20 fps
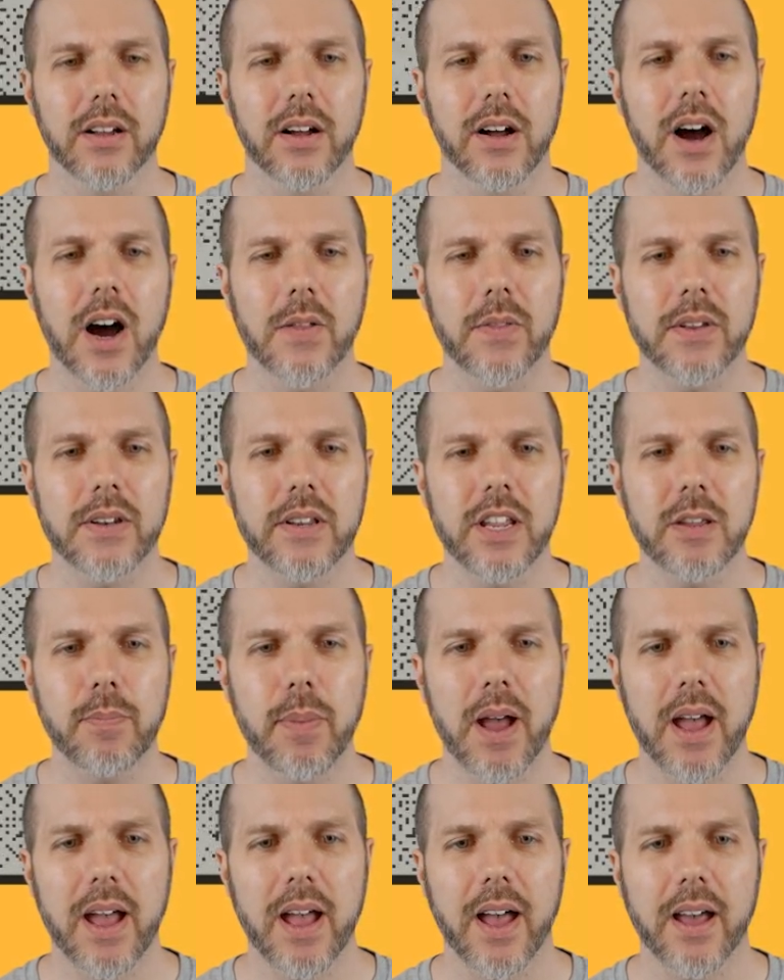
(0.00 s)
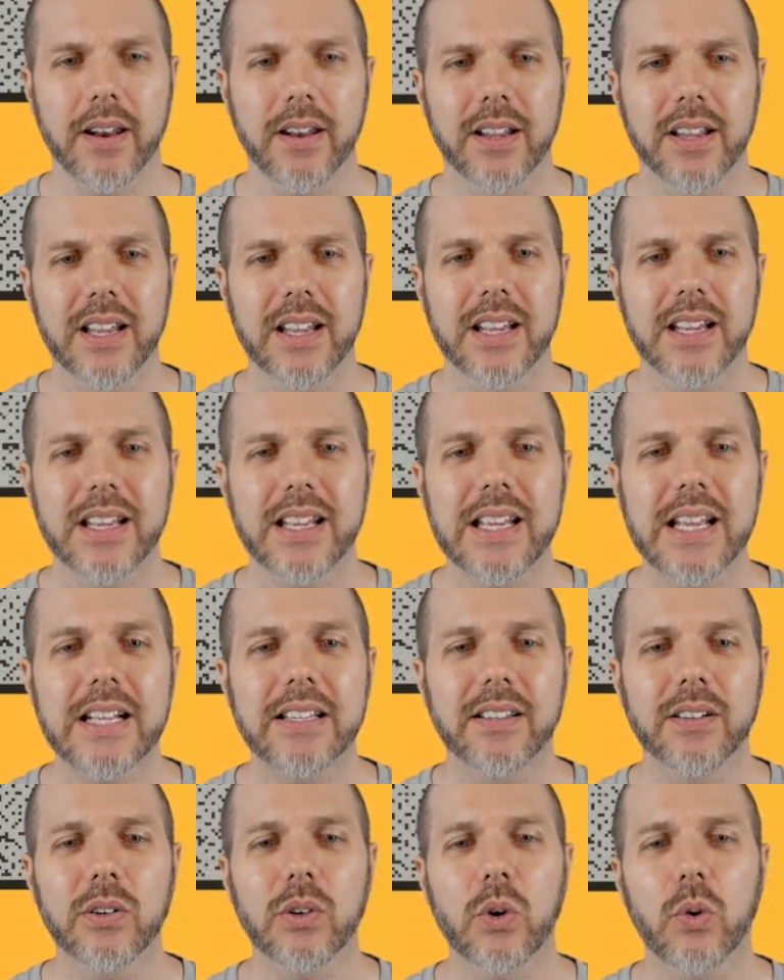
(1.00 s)
on the D-pad
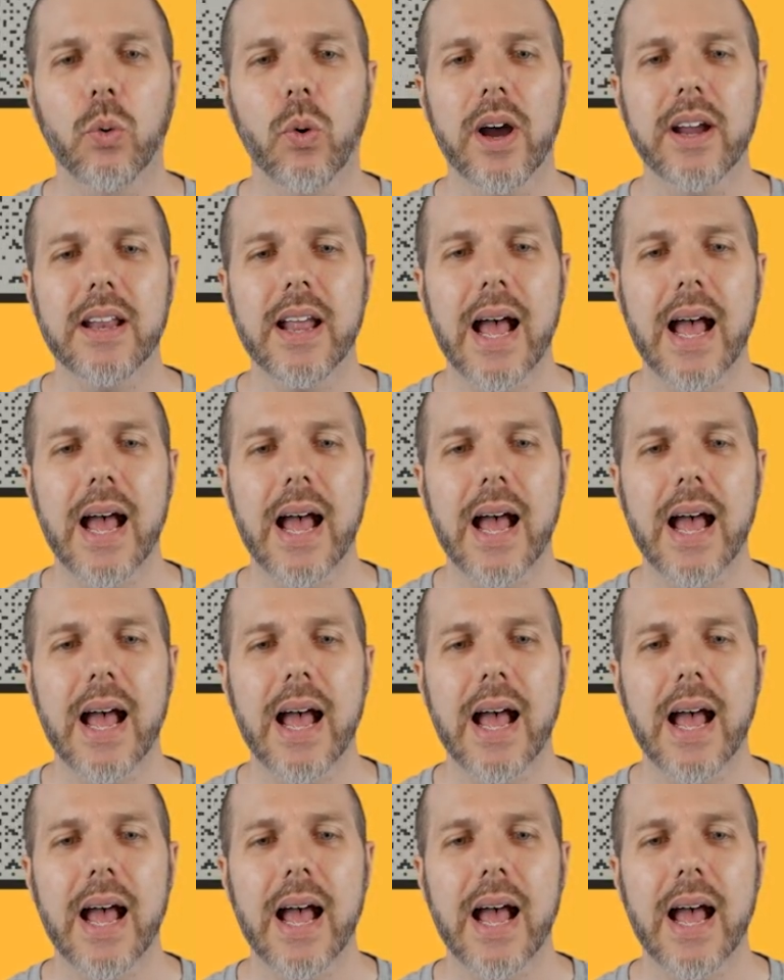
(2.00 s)
isn't quite